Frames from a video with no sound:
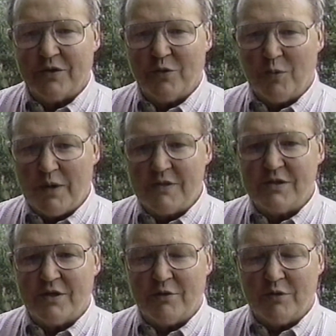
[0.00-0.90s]
are the ones
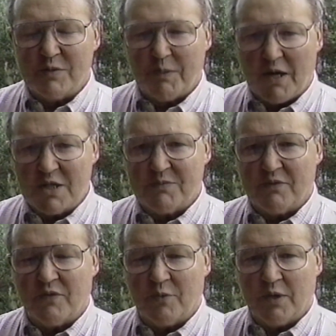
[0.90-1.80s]
that are
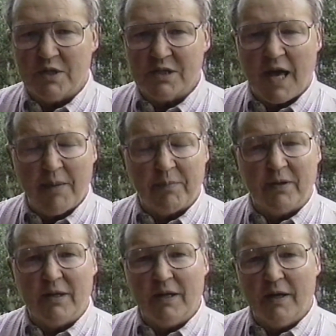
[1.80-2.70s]
responsible for what has
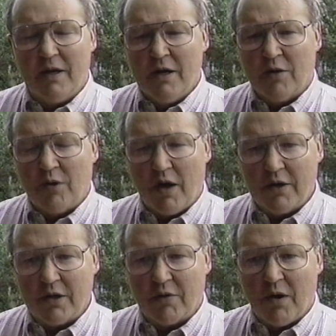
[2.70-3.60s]
happened.
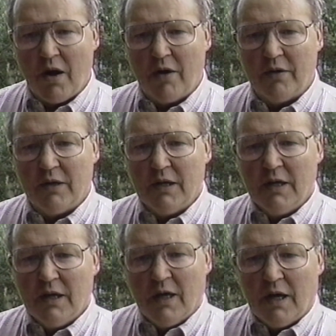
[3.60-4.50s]
Ron Caron
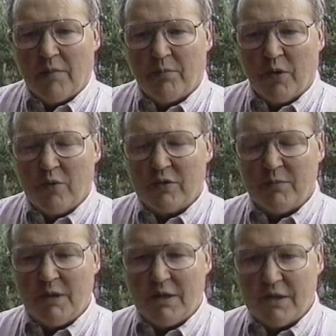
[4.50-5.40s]
broke the $1
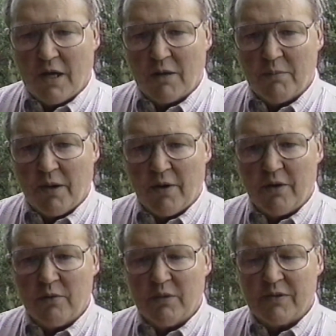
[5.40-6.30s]
million
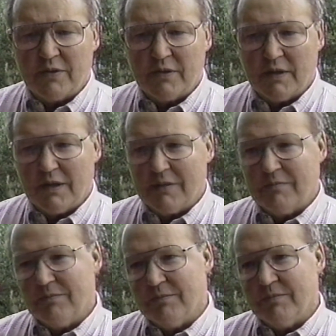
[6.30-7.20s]
barrier with
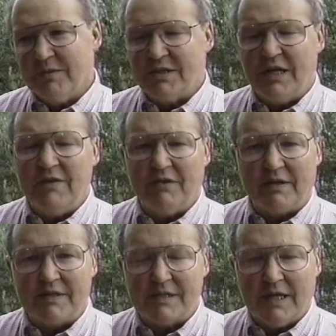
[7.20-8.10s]

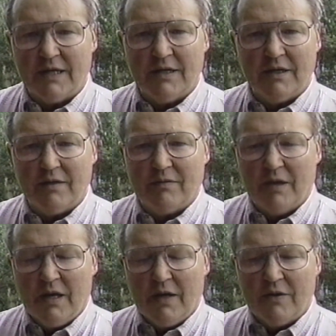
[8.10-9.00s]
Stevens, and the
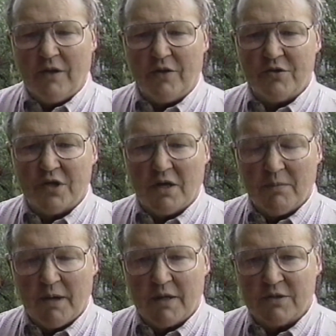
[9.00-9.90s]
other general
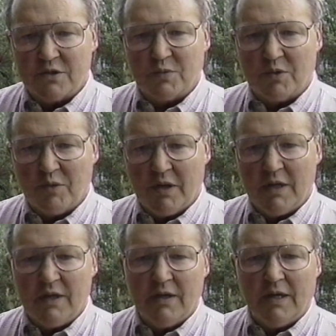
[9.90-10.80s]
managers were
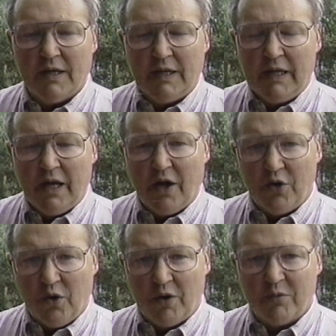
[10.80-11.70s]
really
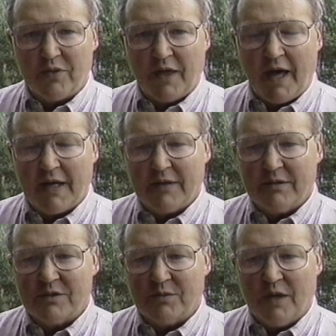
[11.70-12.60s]
annoyed with that,
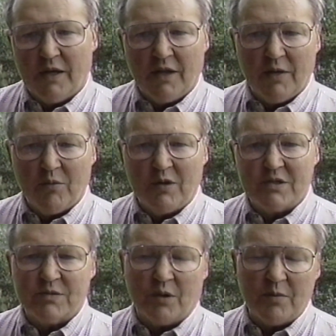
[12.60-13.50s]
and then
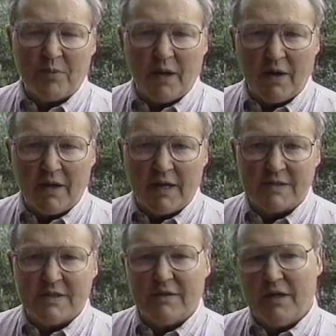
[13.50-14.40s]
once one player
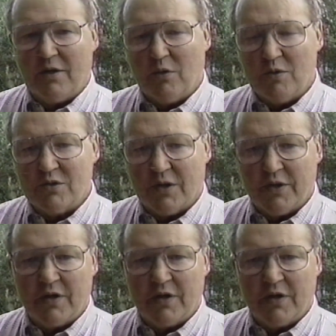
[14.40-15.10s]
gets it, then it goes to other